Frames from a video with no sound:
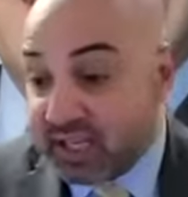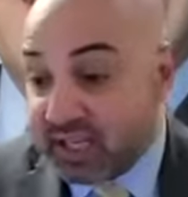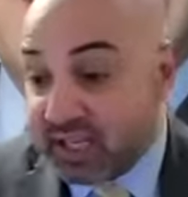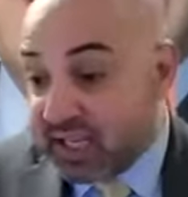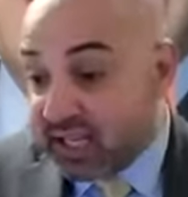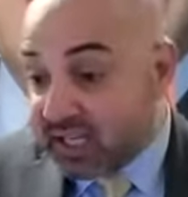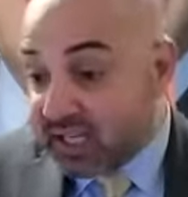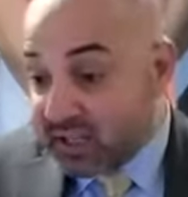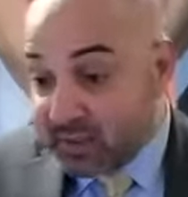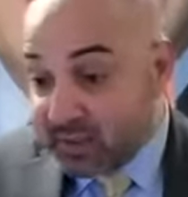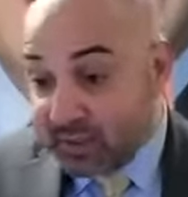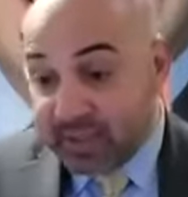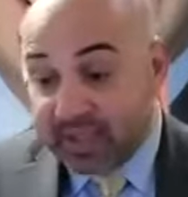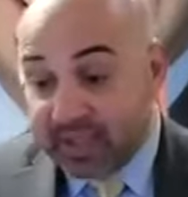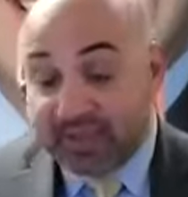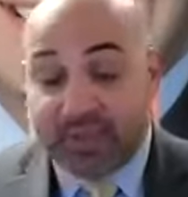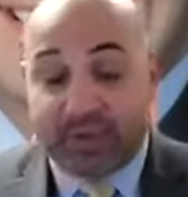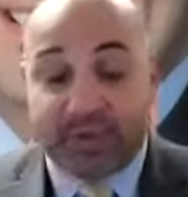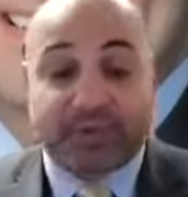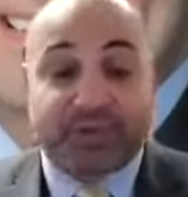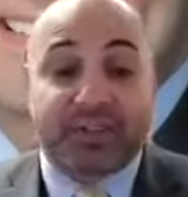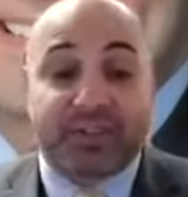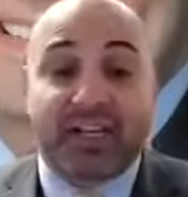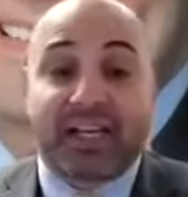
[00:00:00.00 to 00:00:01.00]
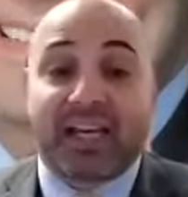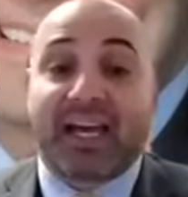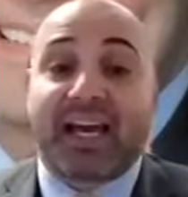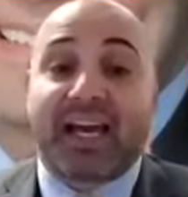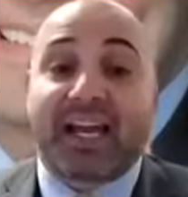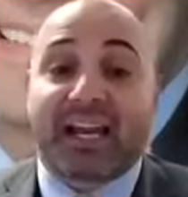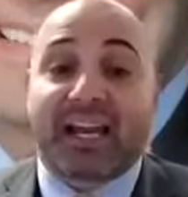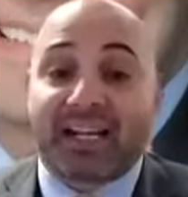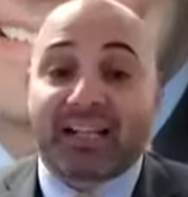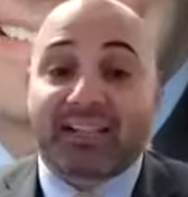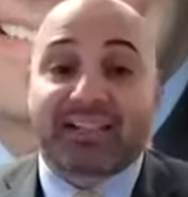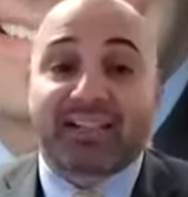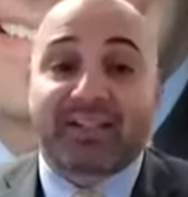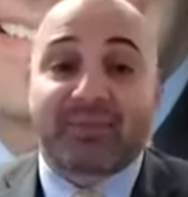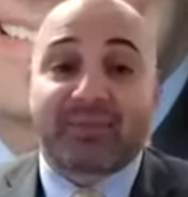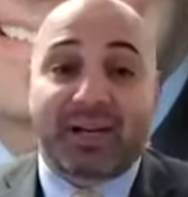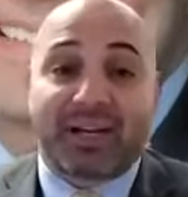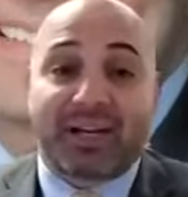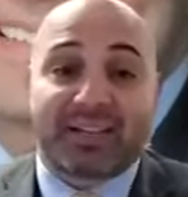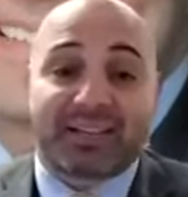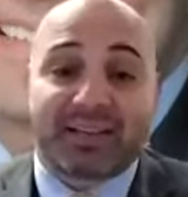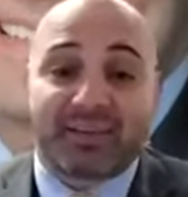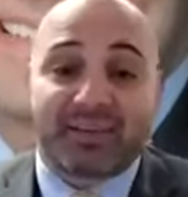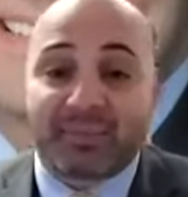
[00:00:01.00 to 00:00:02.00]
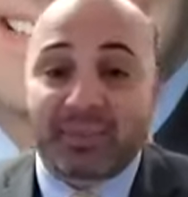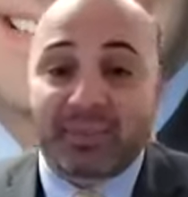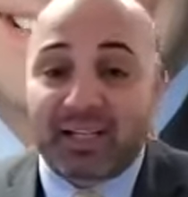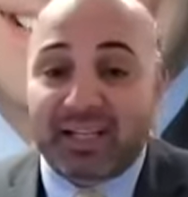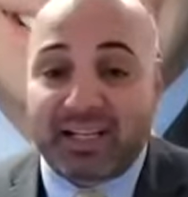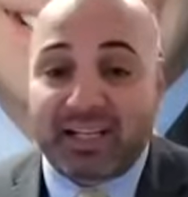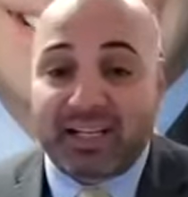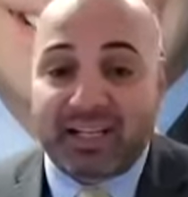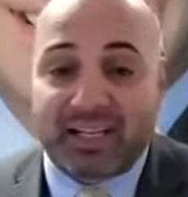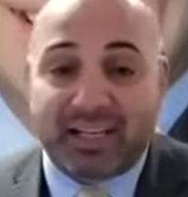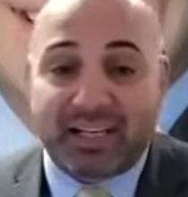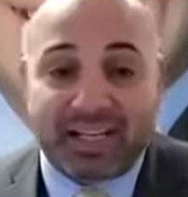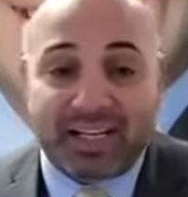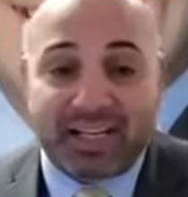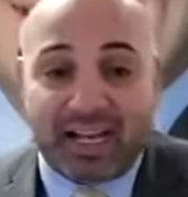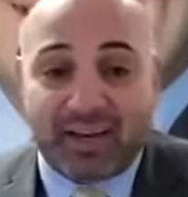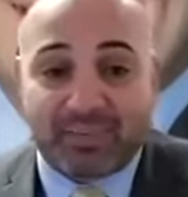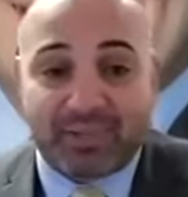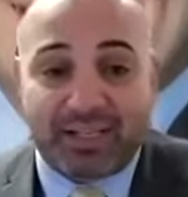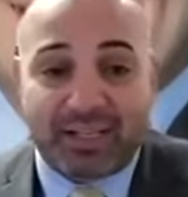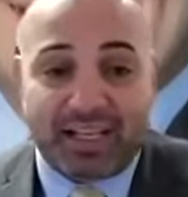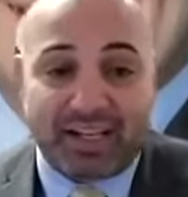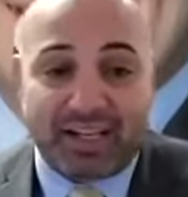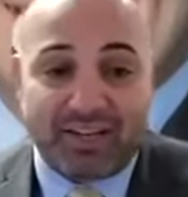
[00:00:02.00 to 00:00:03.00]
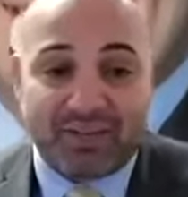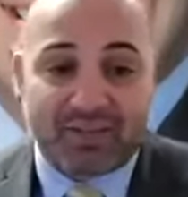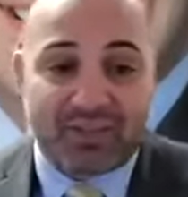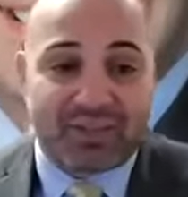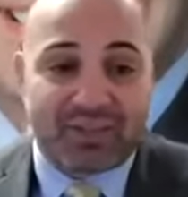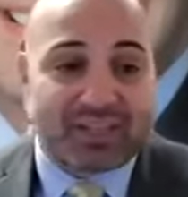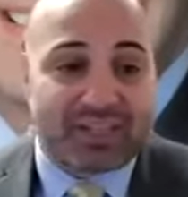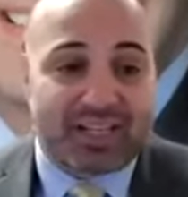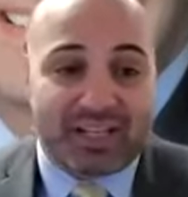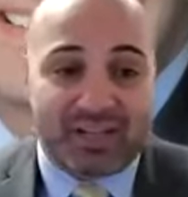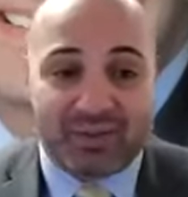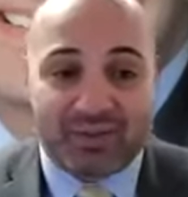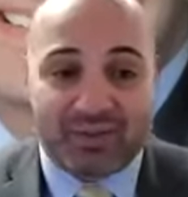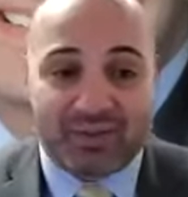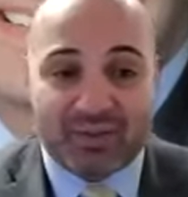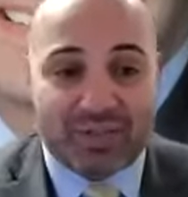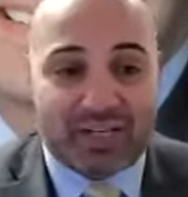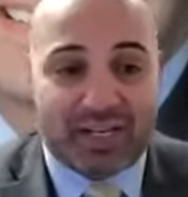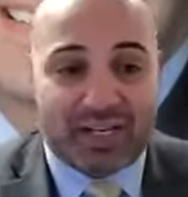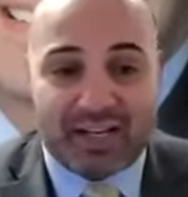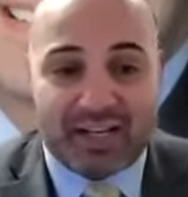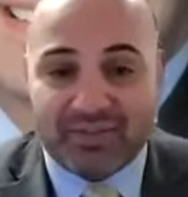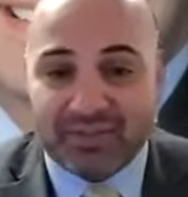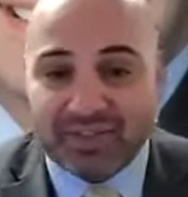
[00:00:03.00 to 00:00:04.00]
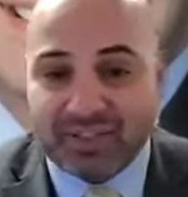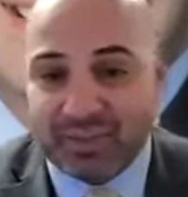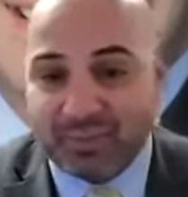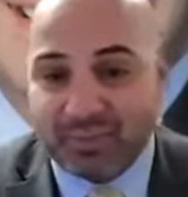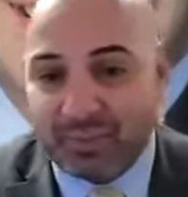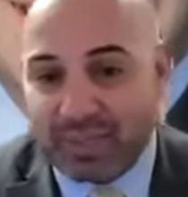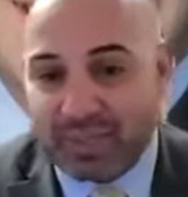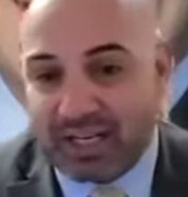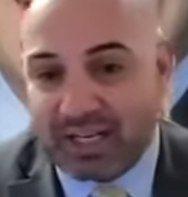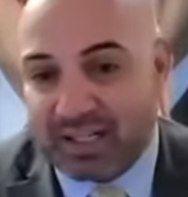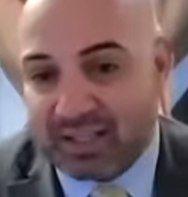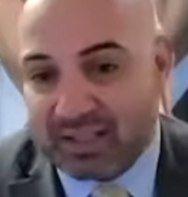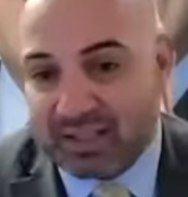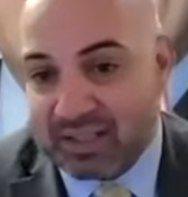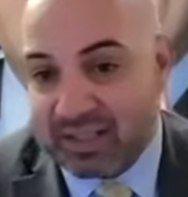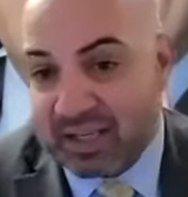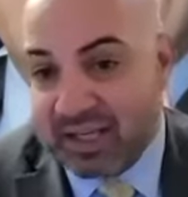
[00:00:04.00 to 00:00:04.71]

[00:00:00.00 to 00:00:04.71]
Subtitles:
You can also get arrested by submitting an application that you shouldn't have submitted.